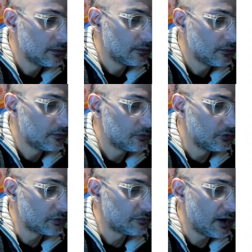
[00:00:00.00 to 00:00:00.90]
for
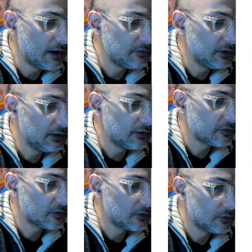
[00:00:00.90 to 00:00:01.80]
5 years
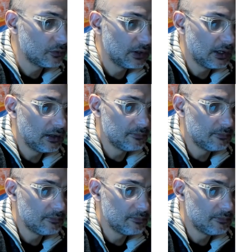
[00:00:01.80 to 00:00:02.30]
will